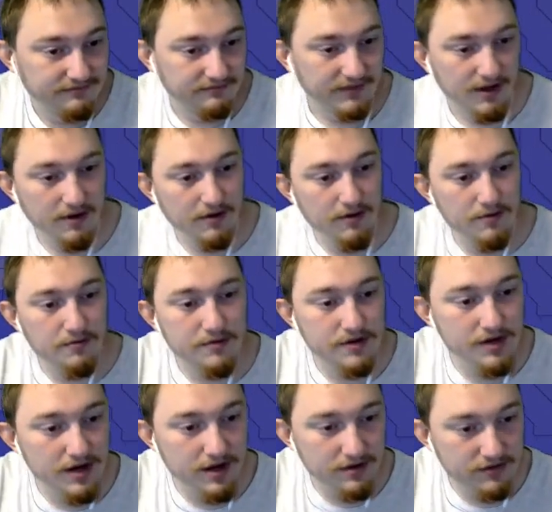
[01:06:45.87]
Oh,
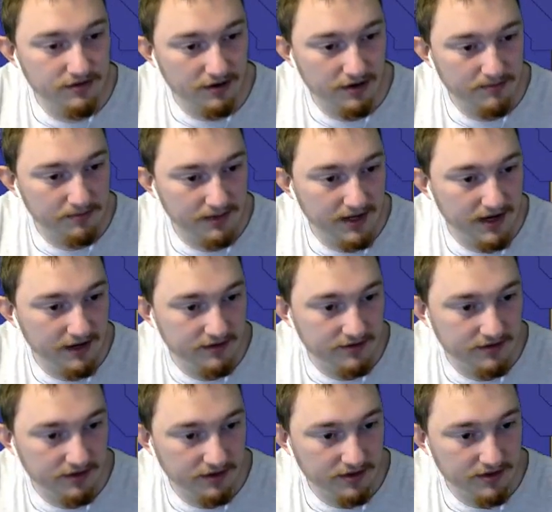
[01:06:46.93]
nuts. Our
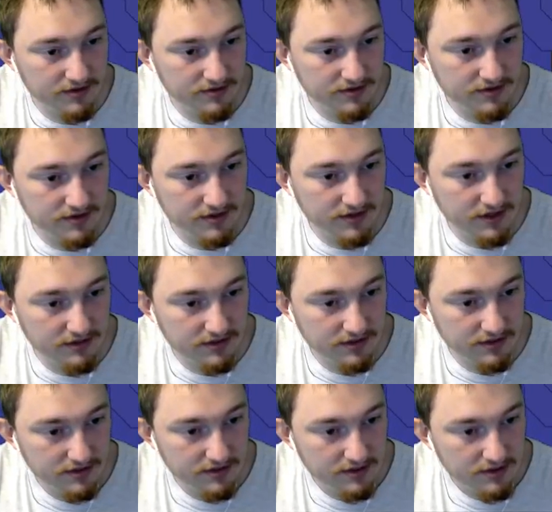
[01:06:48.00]
blaster is disconnected.
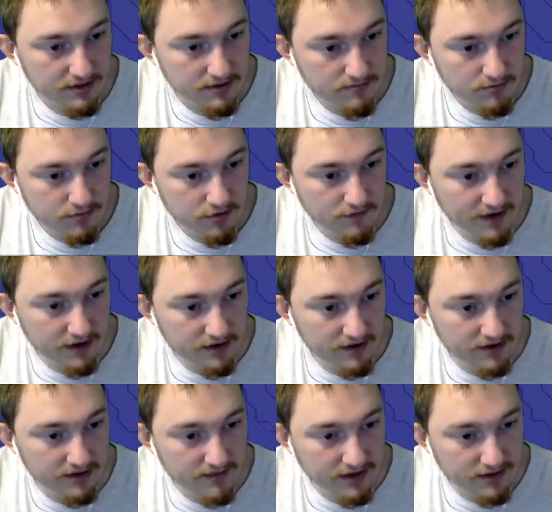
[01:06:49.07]
Move out of
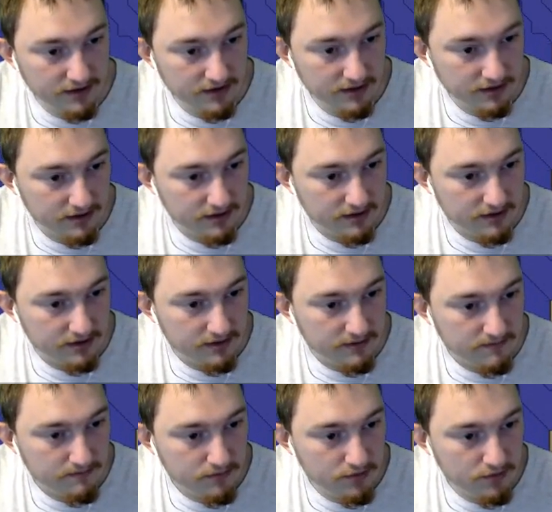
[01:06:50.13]
there, man.
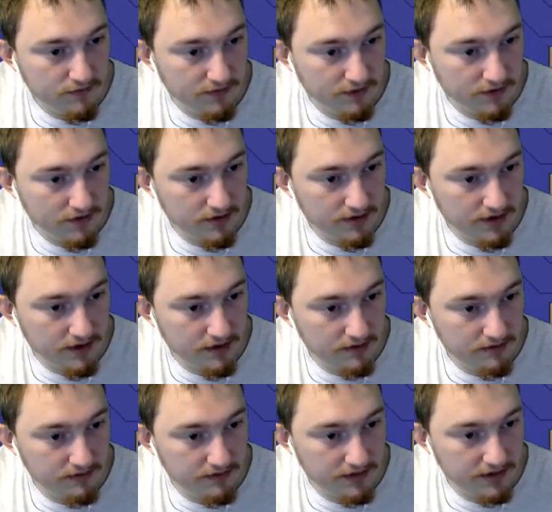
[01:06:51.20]
Move on out
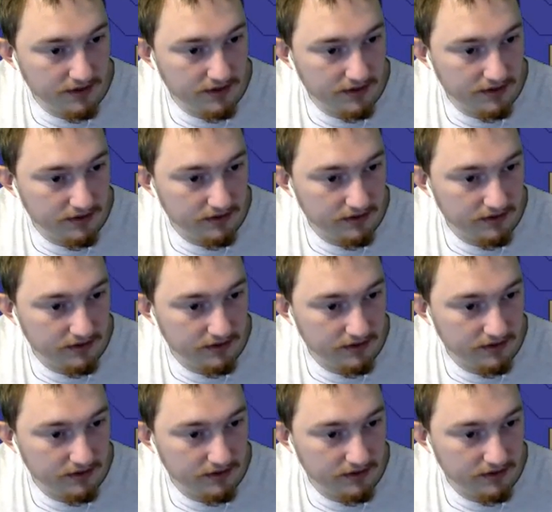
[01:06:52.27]
of there.